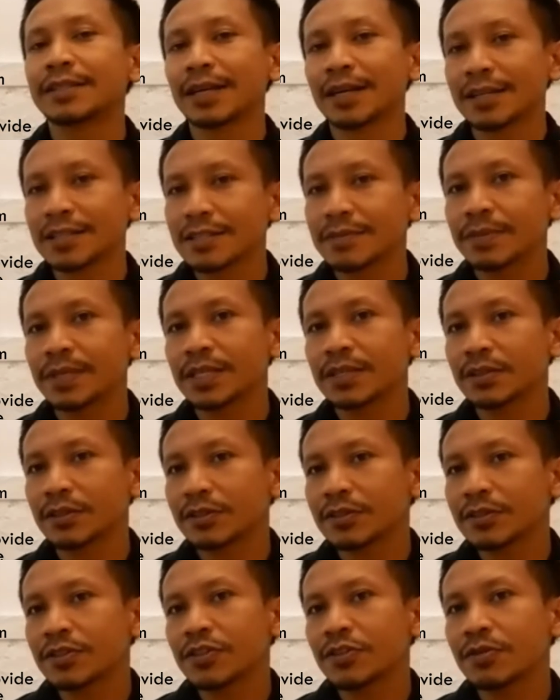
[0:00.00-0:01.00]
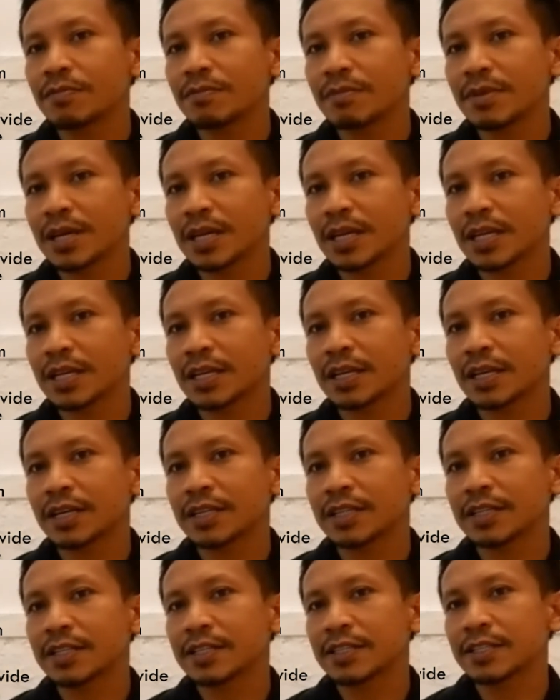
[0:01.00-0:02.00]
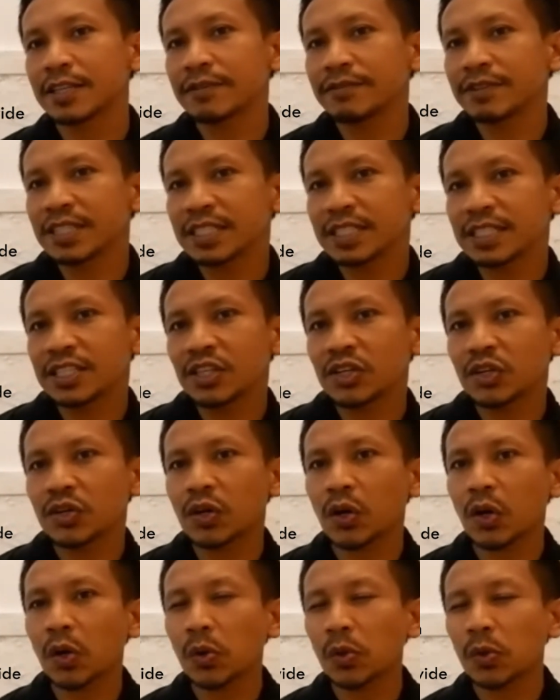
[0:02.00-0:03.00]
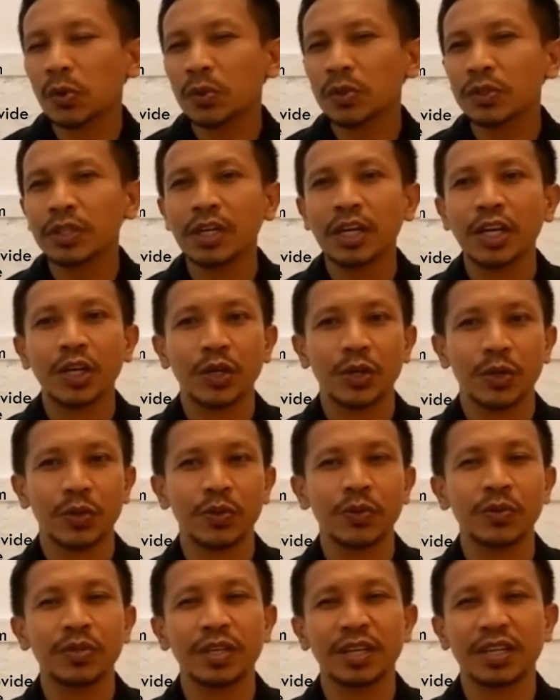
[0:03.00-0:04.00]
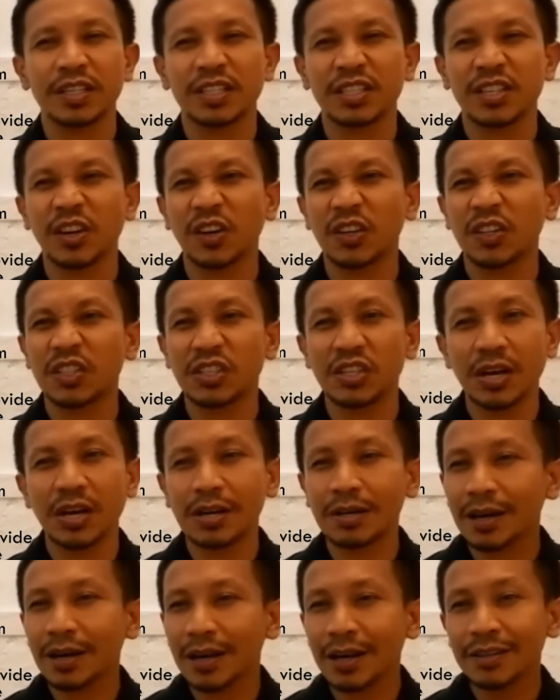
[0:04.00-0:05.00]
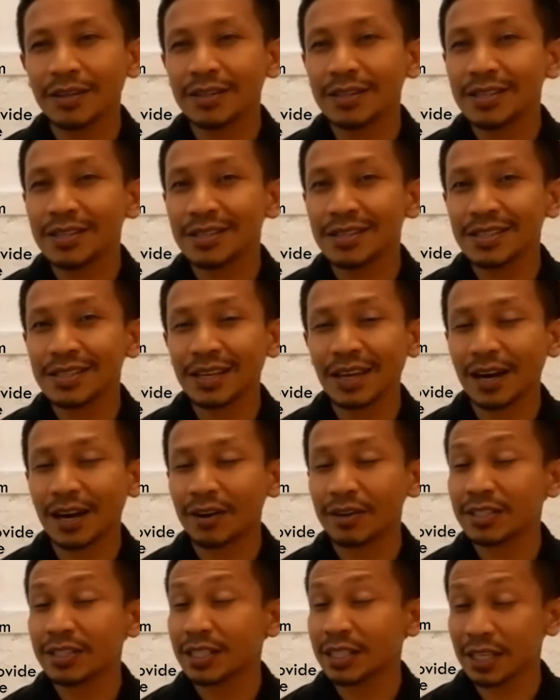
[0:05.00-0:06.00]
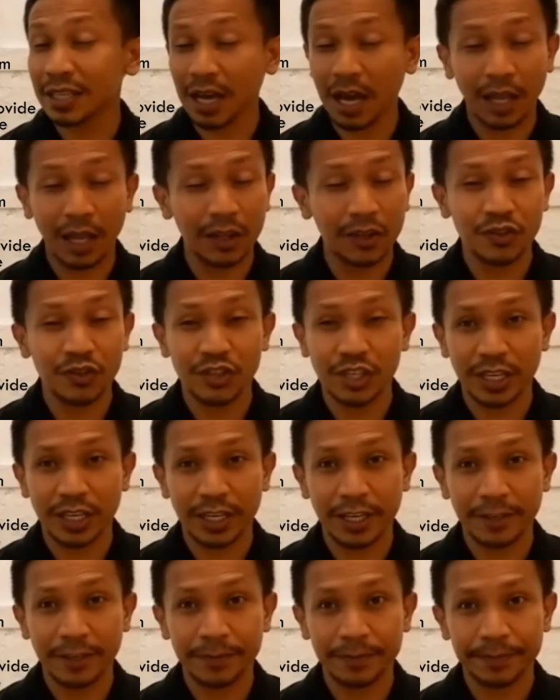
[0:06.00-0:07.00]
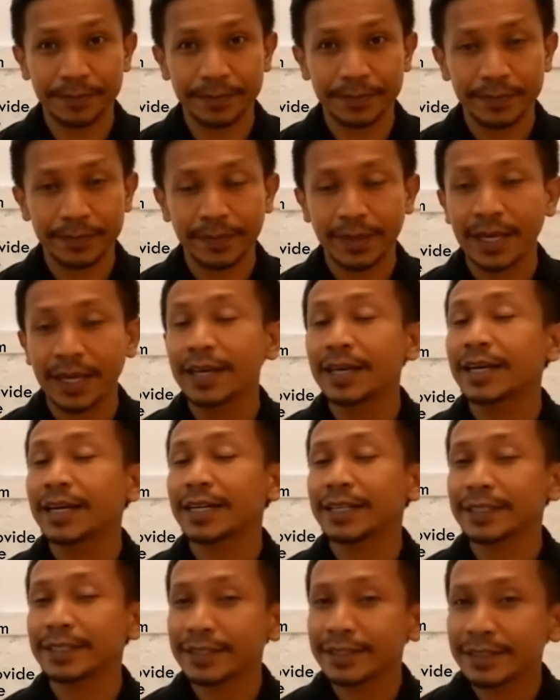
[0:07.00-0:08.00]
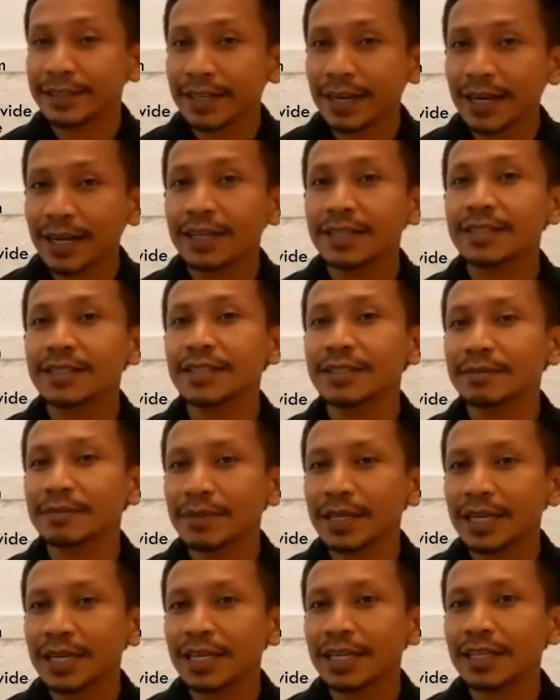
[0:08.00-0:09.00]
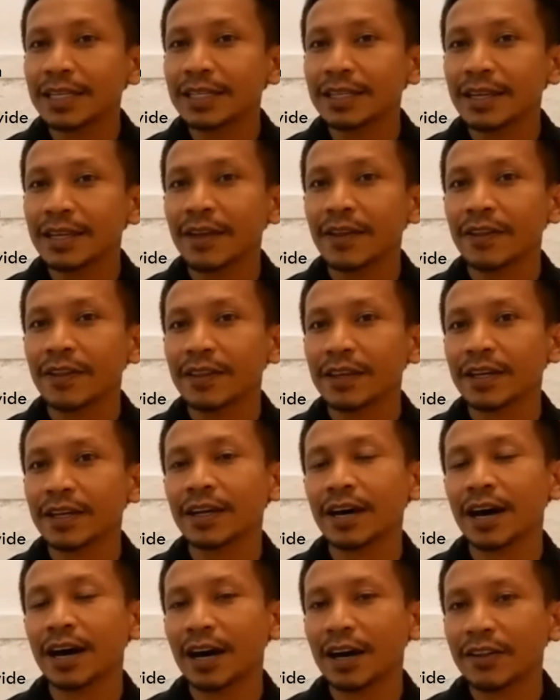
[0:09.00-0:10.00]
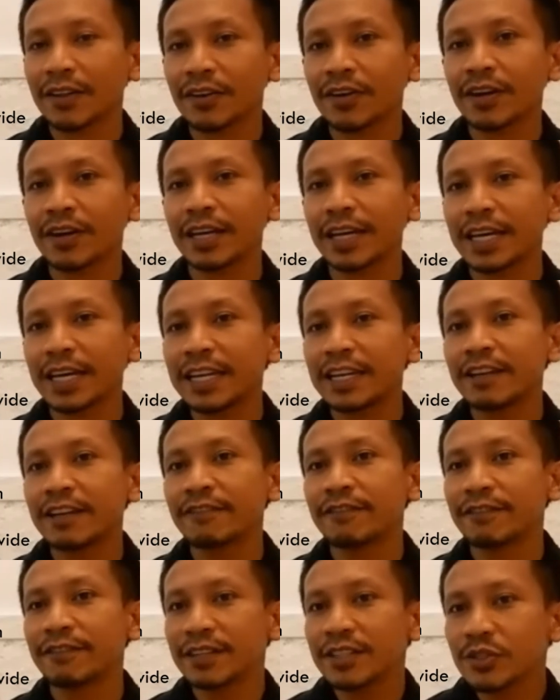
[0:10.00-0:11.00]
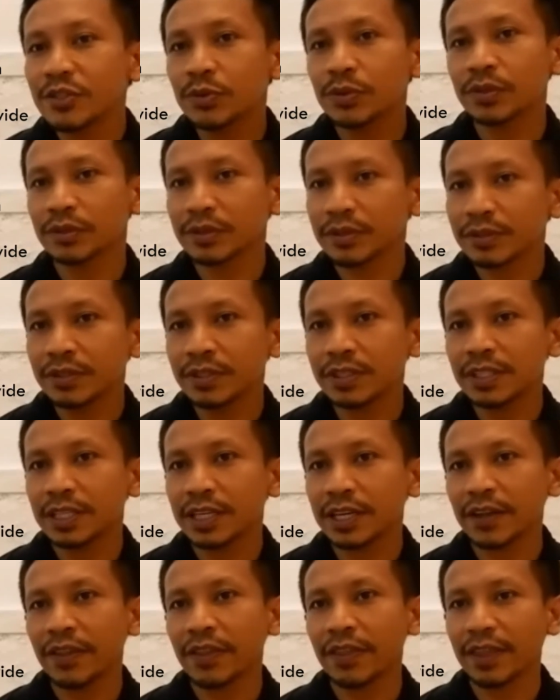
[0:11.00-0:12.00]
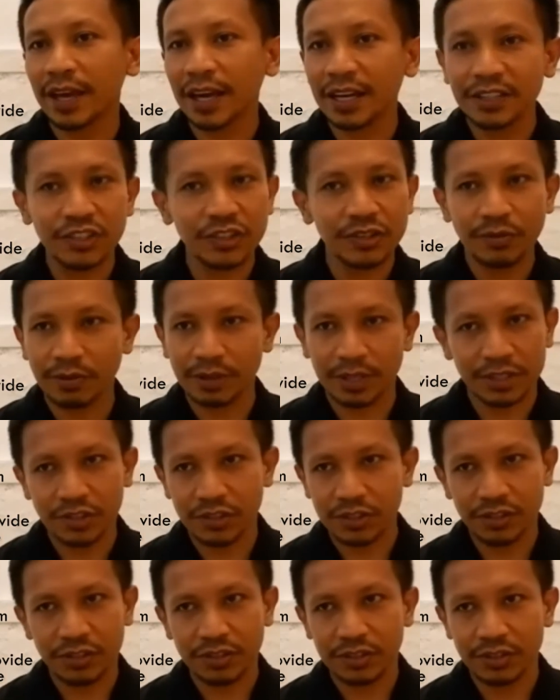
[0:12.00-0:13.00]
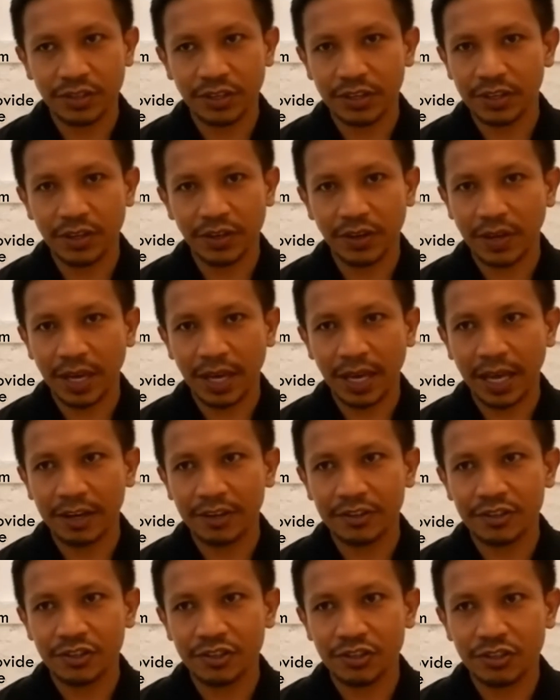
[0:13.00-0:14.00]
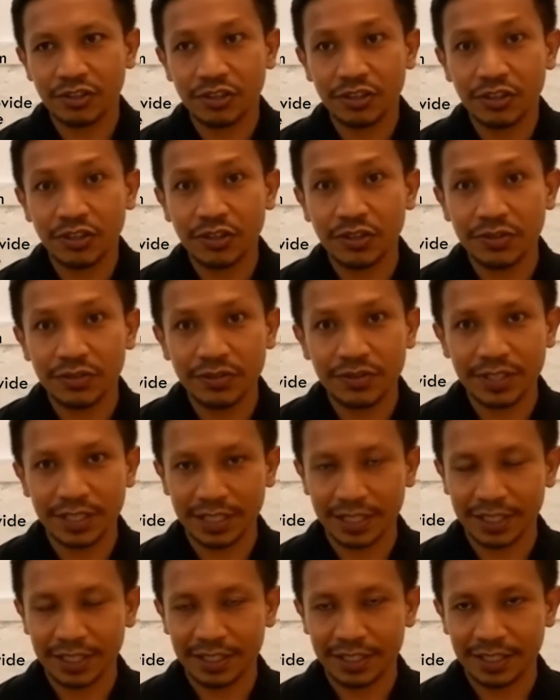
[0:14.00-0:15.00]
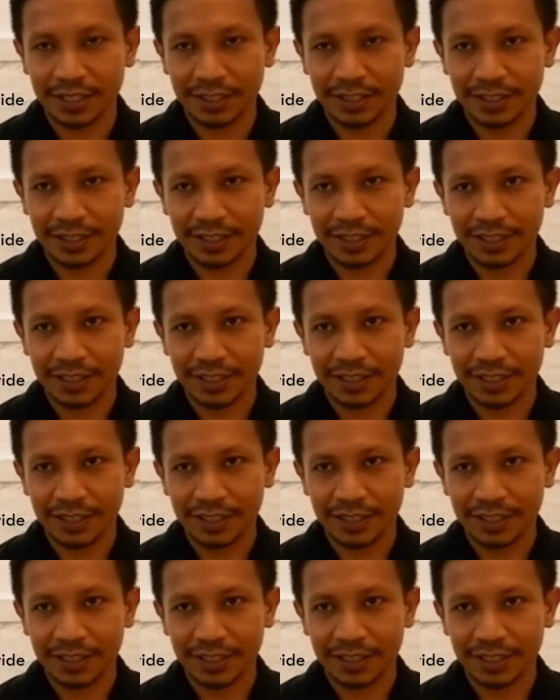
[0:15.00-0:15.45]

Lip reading: just because you meet a 70-year-old who does not know how to use current technology, it doesn't mean that other individuals in that generation do not know how to use it.